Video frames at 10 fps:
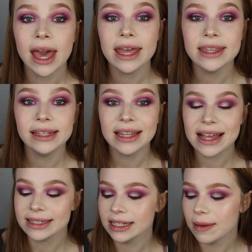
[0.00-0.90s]
And then
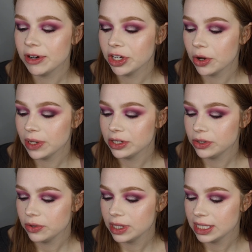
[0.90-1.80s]
lastly, I'm going to go
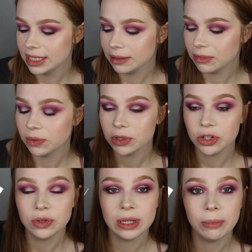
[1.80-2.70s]
into the Sigma
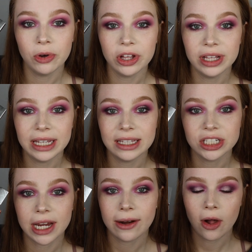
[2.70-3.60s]
Renew Lip Oil in the
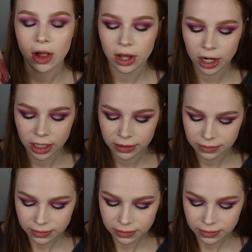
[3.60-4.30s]
shade All Heart.